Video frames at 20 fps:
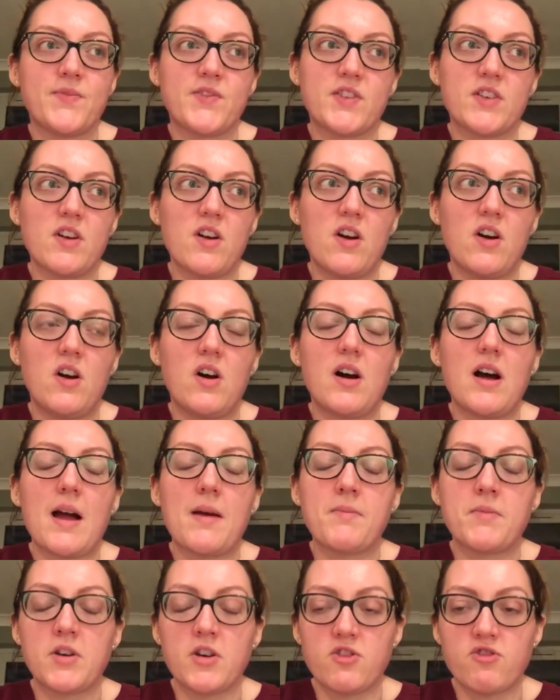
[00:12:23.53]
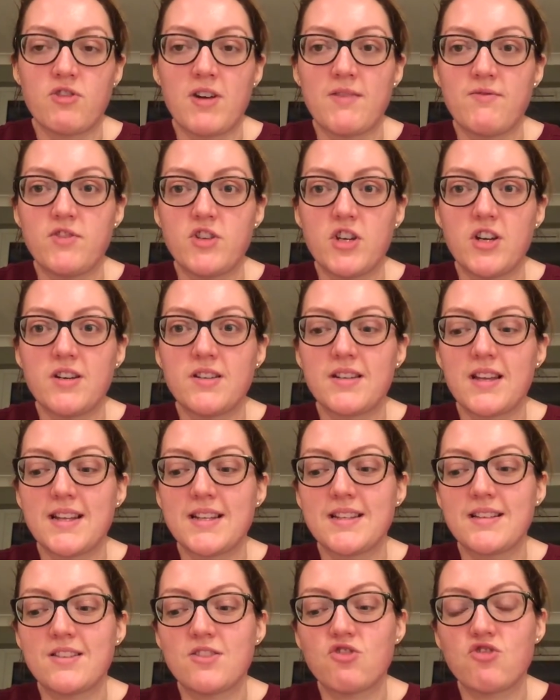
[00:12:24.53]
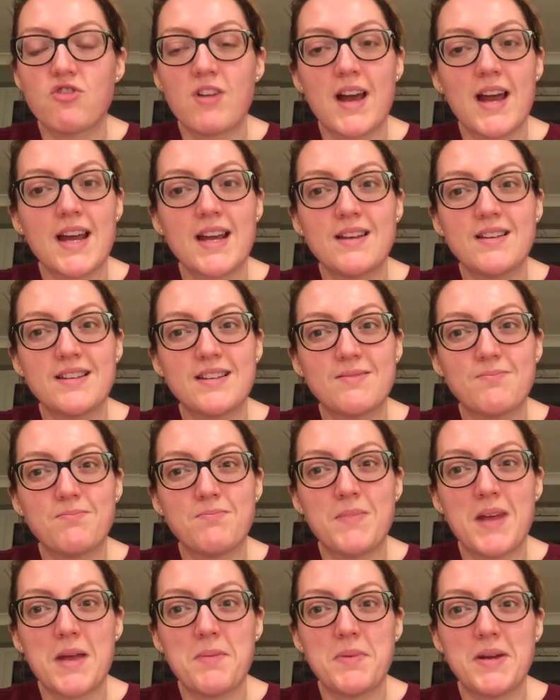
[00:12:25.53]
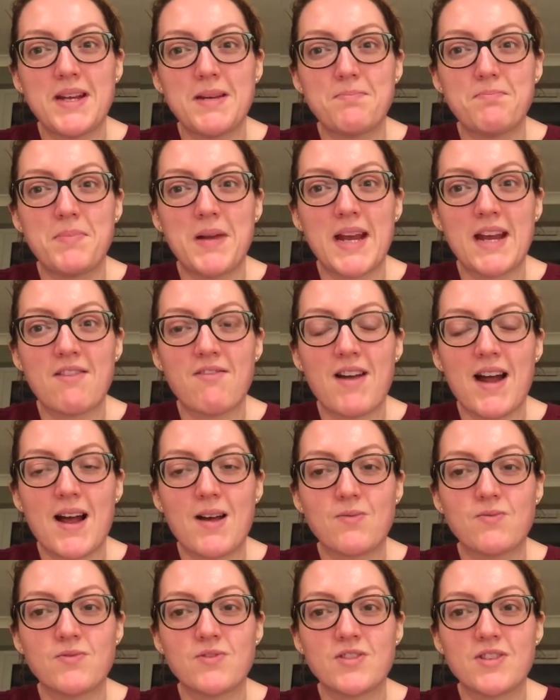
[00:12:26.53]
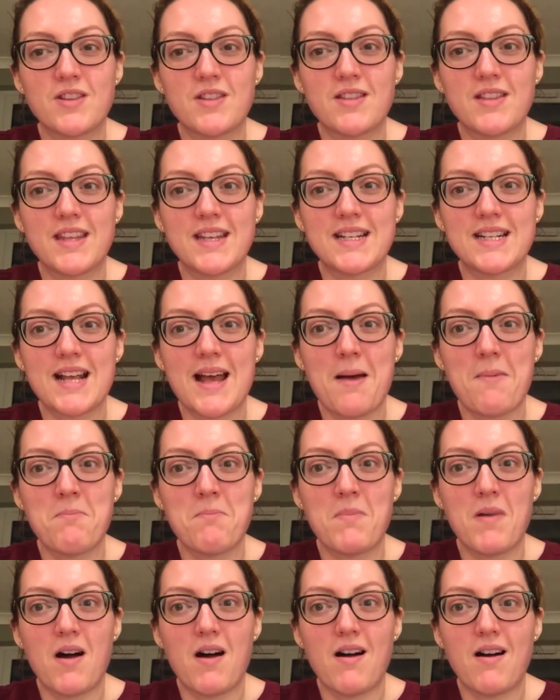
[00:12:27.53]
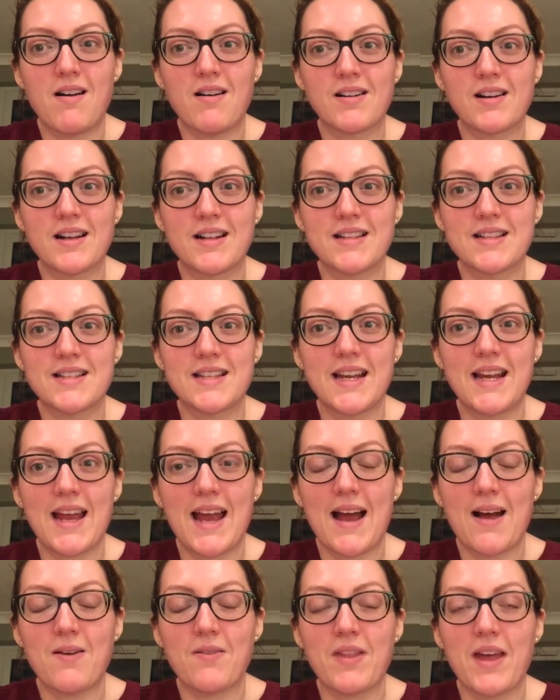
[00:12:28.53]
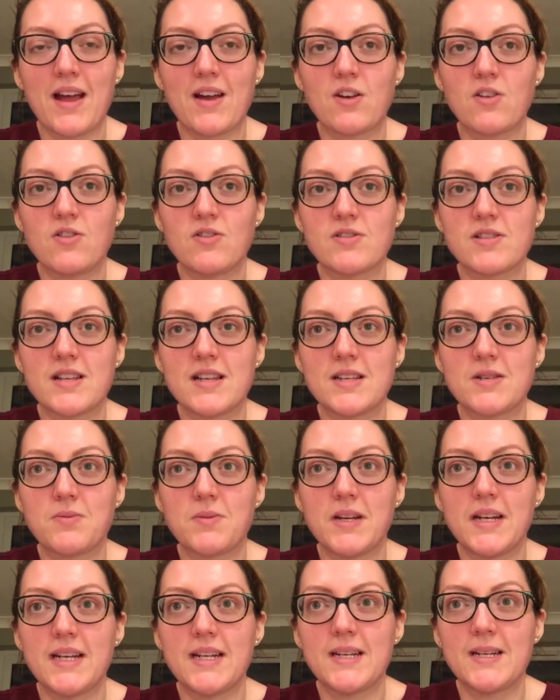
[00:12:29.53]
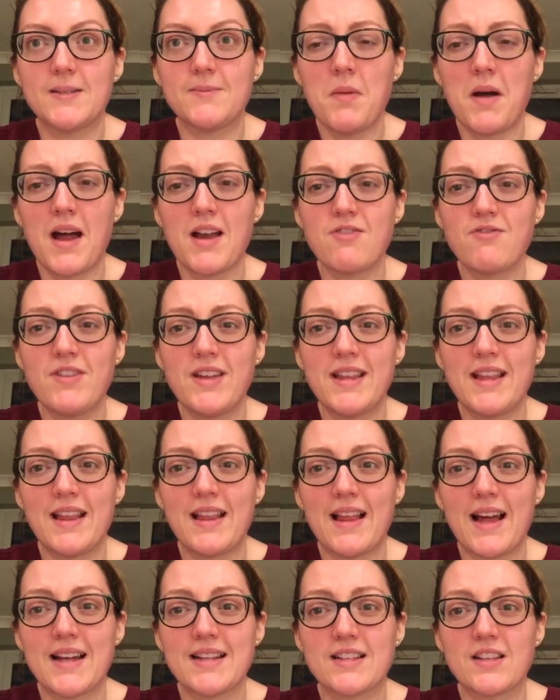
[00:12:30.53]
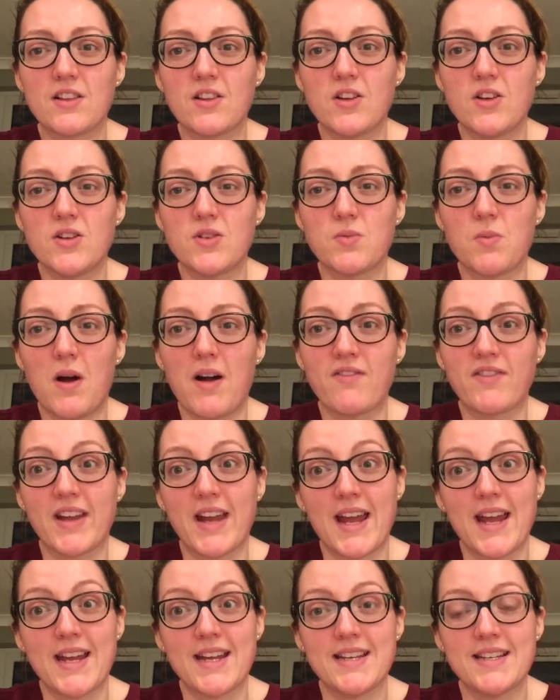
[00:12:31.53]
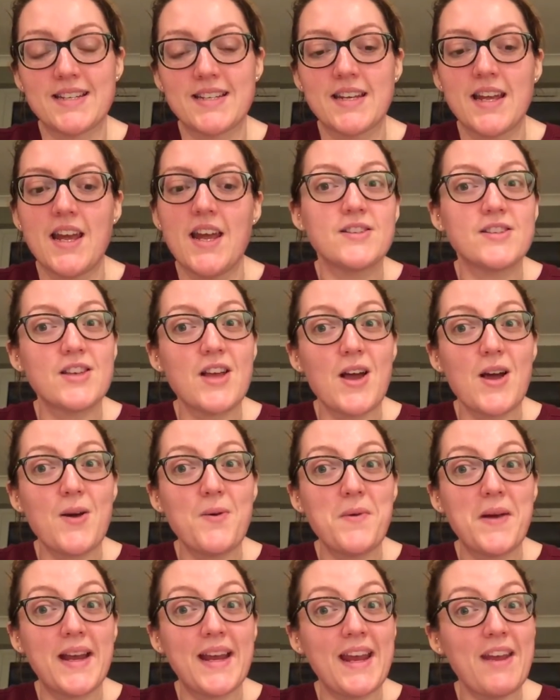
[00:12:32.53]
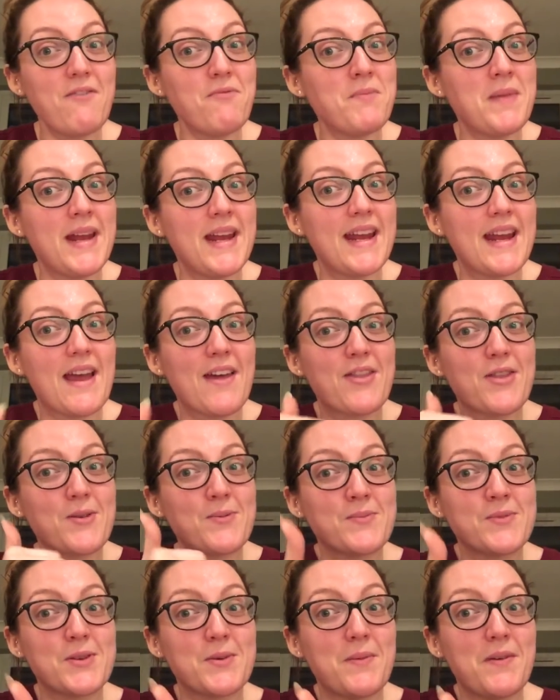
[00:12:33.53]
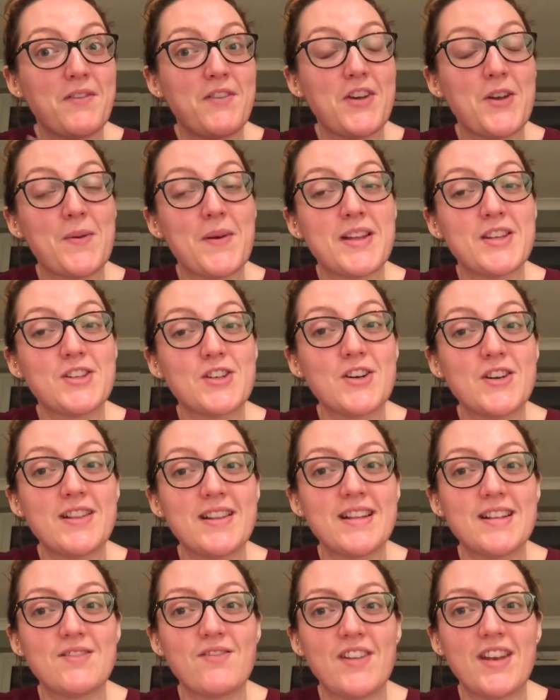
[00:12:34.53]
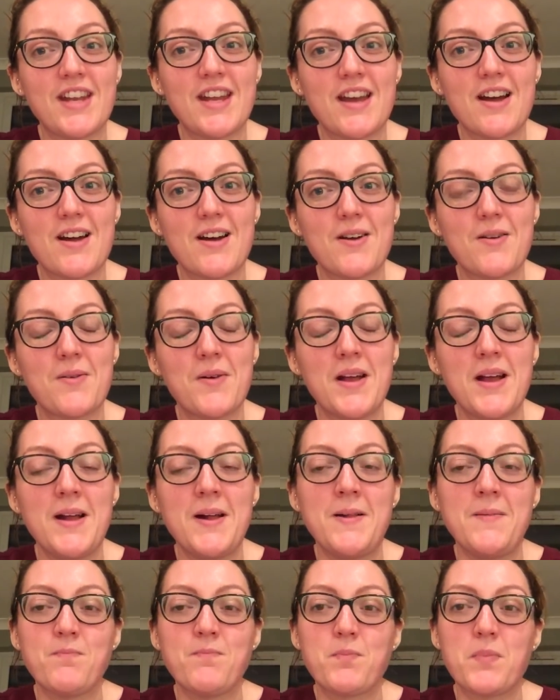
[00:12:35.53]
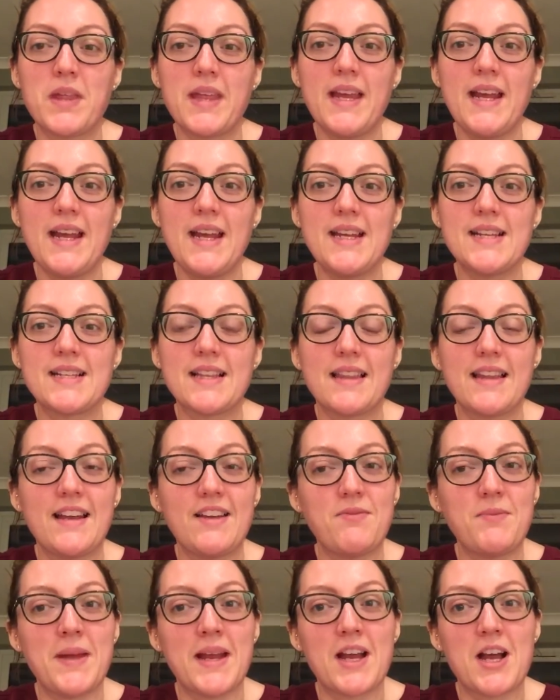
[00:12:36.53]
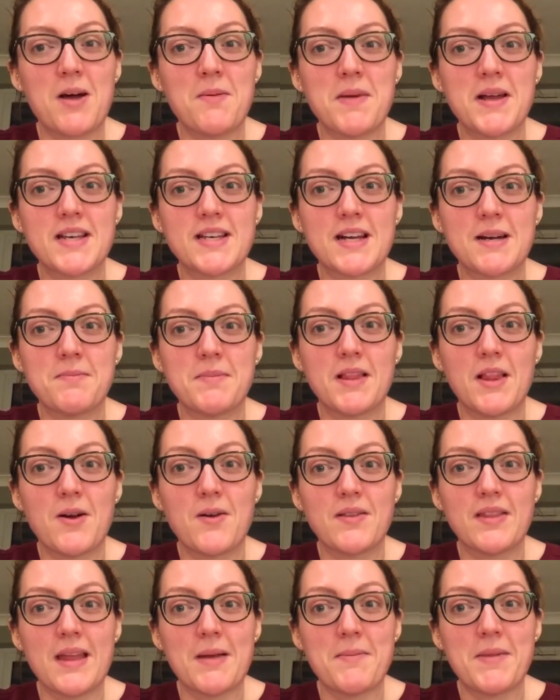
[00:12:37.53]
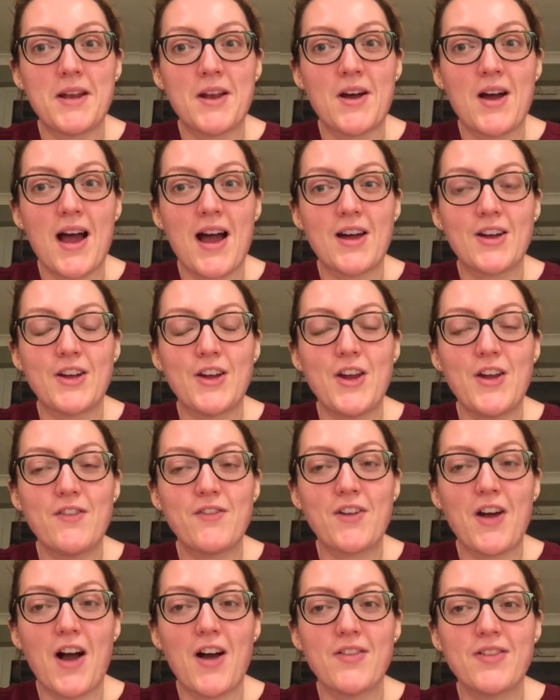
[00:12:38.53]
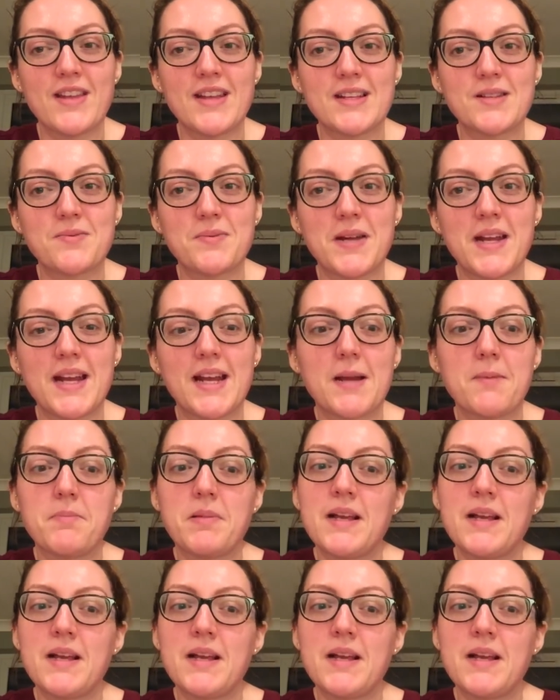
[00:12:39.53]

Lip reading: So I'm going to try and reduce and try and maybe be around the 10 mark and see how that goes this week. But I'd really like to lose what I've gained. So give me a thumbs up if you enjoyed this video. Please leave me a comment down below and let me know how you've got on this week.